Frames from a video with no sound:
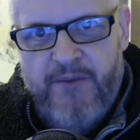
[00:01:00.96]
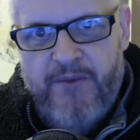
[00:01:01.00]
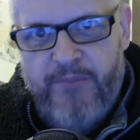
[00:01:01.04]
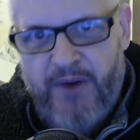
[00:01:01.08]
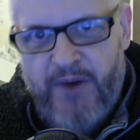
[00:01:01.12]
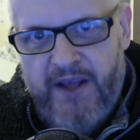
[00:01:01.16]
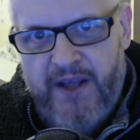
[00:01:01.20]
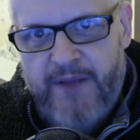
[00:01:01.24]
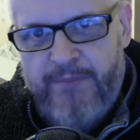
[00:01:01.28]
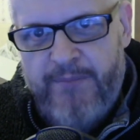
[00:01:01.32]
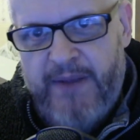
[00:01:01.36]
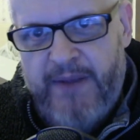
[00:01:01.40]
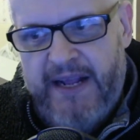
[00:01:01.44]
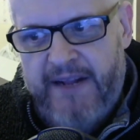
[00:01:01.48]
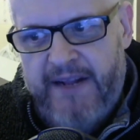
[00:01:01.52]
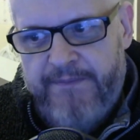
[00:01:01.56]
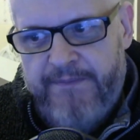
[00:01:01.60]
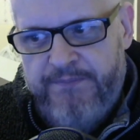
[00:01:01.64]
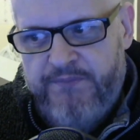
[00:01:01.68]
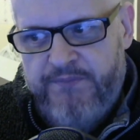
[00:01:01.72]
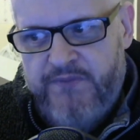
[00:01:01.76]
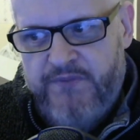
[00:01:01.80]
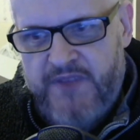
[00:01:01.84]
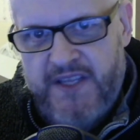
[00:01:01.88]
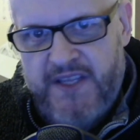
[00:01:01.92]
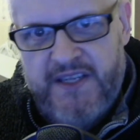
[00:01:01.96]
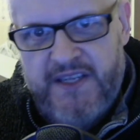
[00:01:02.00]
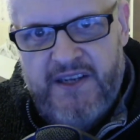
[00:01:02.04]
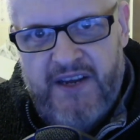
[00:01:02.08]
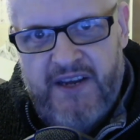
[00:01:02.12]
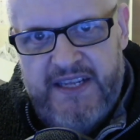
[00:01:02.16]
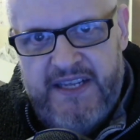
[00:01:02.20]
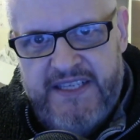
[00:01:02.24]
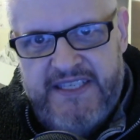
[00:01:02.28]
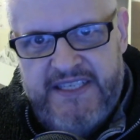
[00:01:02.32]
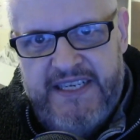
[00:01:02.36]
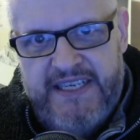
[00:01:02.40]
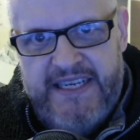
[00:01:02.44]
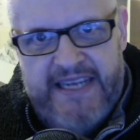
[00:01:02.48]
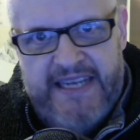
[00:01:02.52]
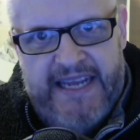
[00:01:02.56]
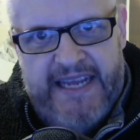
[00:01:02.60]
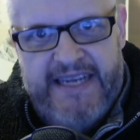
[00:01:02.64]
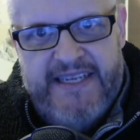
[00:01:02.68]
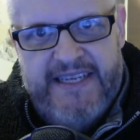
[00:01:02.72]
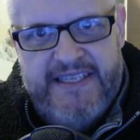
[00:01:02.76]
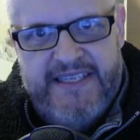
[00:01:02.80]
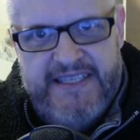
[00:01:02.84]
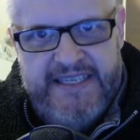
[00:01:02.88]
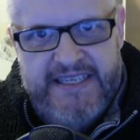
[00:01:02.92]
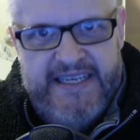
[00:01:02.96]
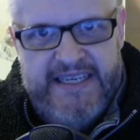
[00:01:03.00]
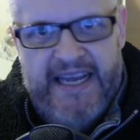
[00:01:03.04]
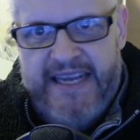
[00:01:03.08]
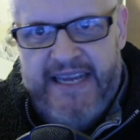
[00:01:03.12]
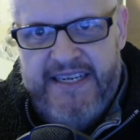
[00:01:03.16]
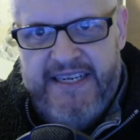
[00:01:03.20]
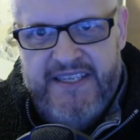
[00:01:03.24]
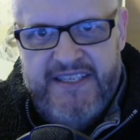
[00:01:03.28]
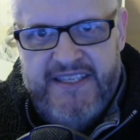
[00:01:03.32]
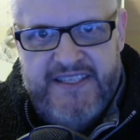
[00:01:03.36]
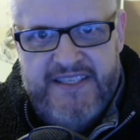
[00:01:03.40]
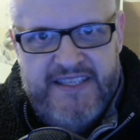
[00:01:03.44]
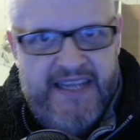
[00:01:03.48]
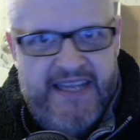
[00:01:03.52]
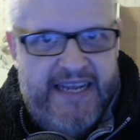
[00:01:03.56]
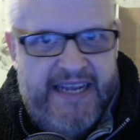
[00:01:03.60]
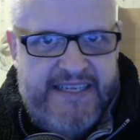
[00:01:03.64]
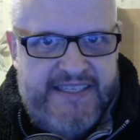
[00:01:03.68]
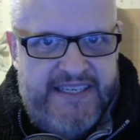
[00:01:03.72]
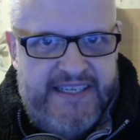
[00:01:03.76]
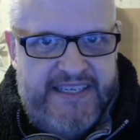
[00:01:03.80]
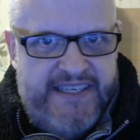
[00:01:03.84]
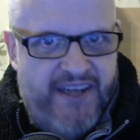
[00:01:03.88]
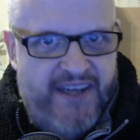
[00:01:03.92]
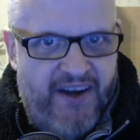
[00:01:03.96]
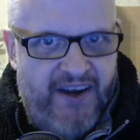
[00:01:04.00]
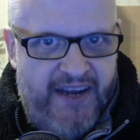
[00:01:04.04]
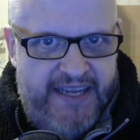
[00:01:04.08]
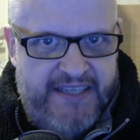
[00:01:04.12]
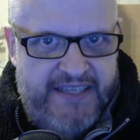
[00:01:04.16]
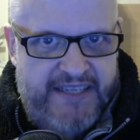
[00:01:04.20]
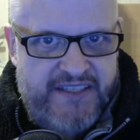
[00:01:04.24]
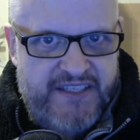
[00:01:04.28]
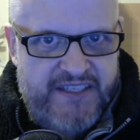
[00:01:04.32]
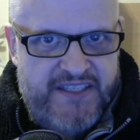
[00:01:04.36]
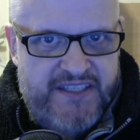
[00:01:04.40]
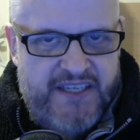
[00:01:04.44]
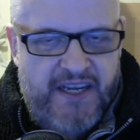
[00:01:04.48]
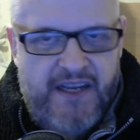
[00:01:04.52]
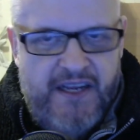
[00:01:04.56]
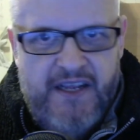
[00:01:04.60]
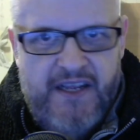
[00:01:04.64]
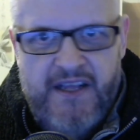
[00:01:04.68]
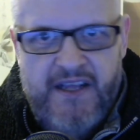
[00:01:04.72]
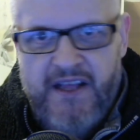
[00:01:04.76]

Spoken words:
by about the 1988-89s,